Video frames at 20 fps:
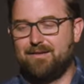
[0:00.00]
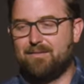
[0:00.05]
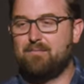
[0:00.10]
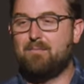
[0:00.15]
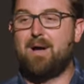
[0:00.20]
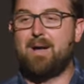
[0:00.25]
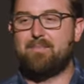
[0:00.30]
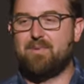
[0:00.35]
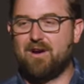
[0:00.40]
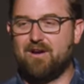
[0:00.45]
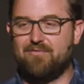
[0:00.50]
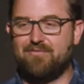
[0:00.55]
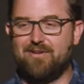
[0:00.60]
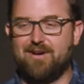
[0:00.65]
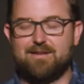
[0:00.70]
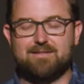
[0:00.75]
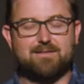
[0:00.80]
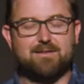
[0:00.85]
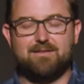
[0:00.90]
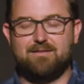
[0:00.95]
My
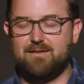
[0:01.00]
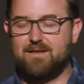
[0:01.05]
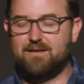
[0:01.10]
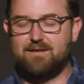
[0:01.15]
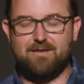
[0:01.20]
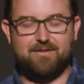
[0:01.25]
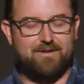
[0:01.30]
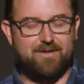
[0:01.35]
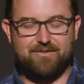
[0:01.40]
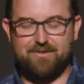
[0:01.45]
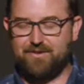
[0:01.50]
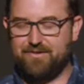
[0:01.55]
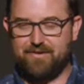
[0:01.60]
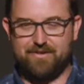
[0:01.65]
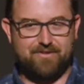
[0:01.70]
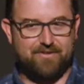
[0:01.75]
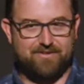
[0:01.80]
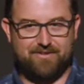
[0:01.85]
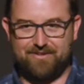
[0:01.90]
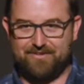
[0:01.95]
paraphrase. No, no, no, no,
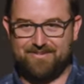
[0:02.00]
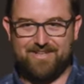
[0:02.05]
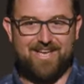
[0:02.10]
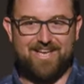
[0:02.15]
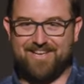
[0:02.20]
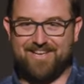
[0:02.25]
no, no, no.